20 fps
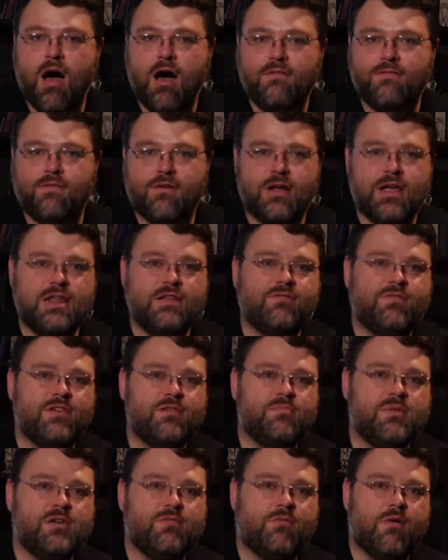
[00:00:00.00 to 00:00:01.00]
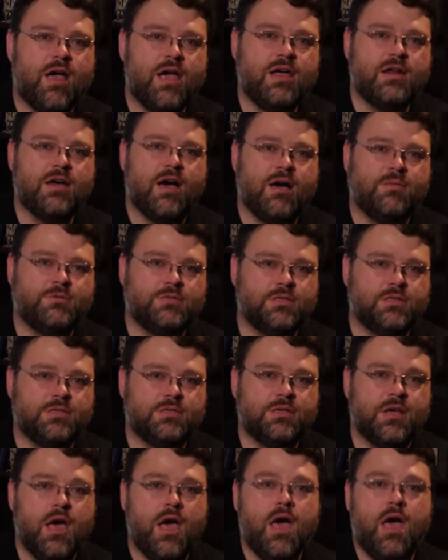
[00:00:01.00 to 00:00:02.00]
offer NVMe RAID
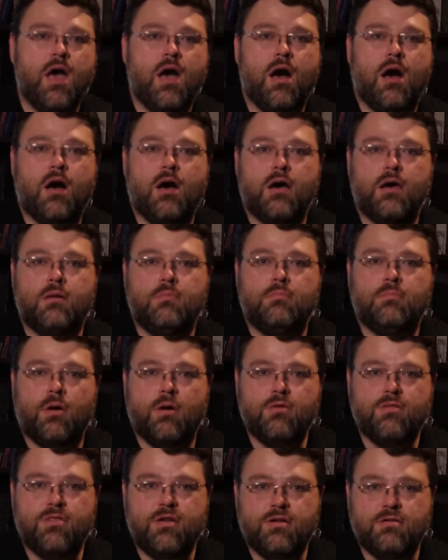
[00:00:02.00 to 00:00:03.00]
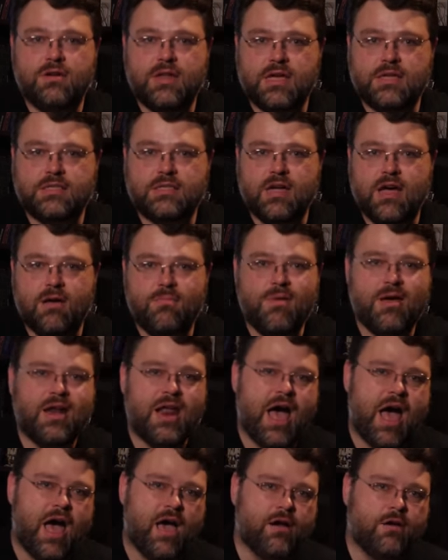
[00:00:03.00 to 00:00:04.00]
options on both their desktop and
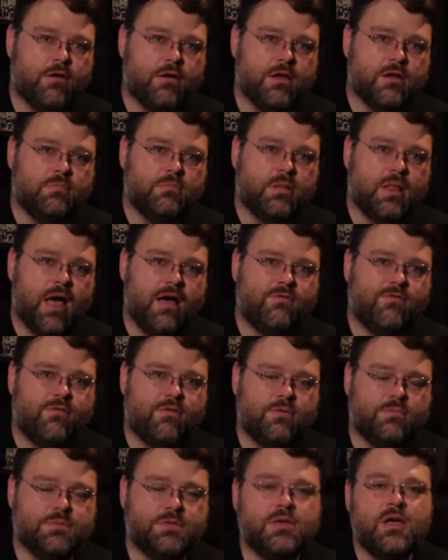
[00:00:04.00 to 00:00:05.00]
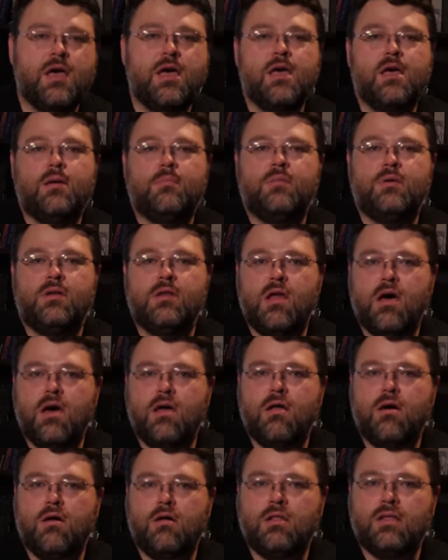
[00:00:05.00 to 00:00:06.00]
higher-end platforms, but
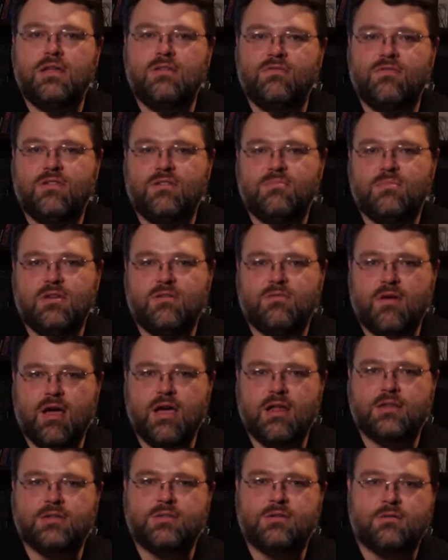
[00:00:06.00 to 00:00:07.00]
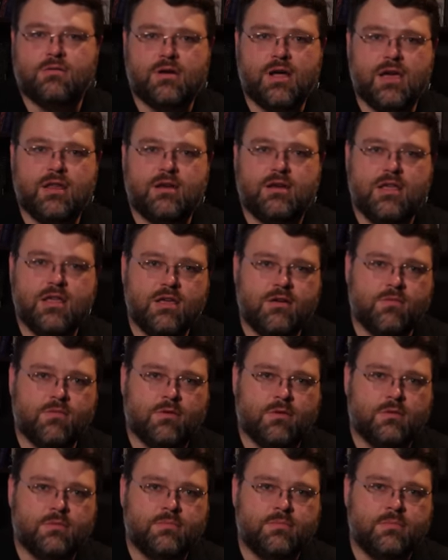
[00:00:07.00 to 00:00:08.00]
not all NVMe RAID is created
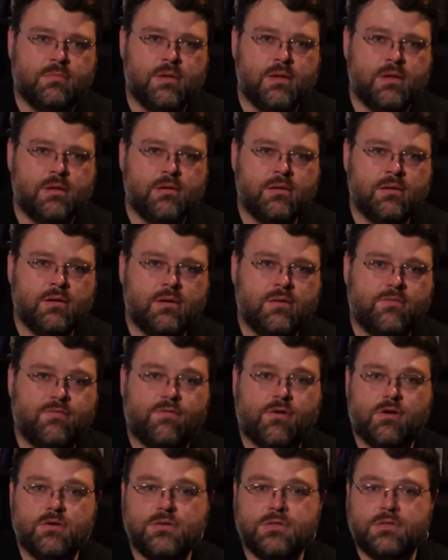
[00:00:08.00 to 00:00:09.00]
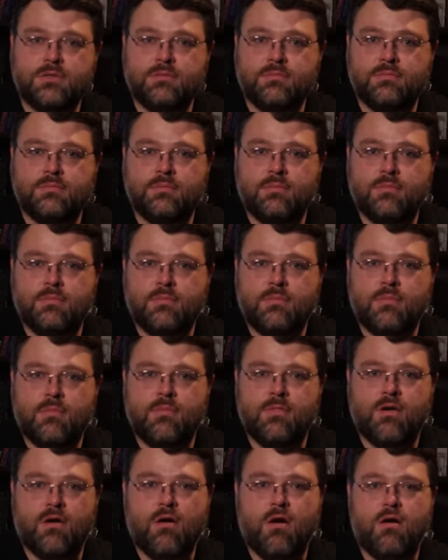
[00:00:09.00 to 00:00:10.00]
equal. First,
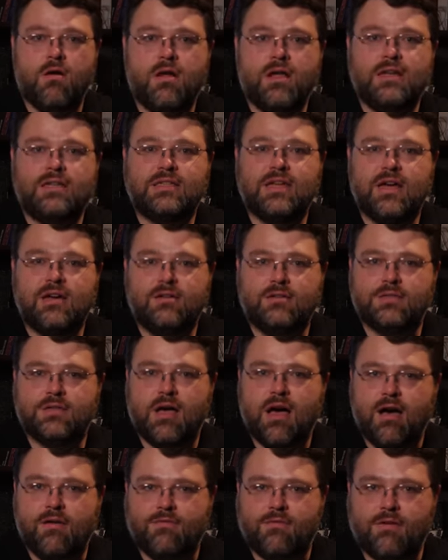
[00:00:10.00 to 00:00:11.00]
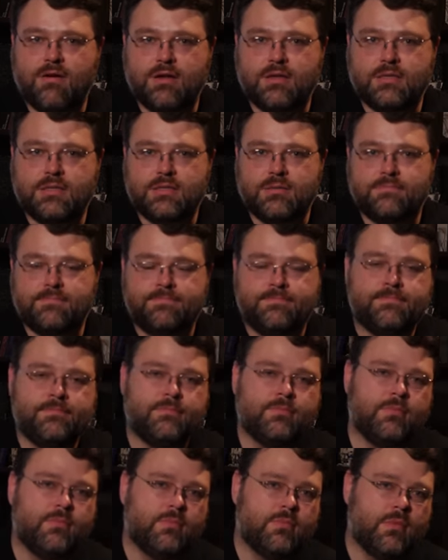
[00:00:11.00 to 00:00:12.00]
there are Intel's offerings.
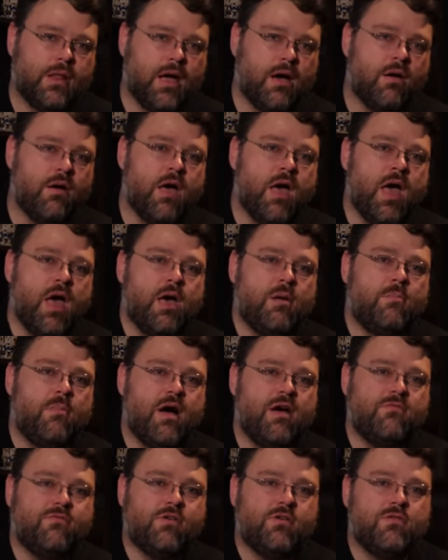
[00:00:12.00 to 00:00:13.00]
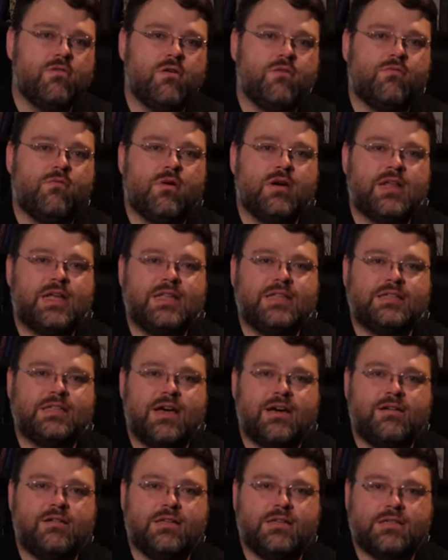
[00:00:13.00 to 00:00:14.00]
Now, my view of what
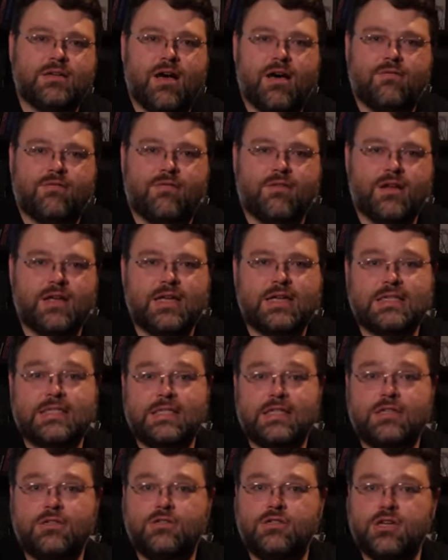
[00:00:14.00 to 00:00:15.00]
Intel is offering is that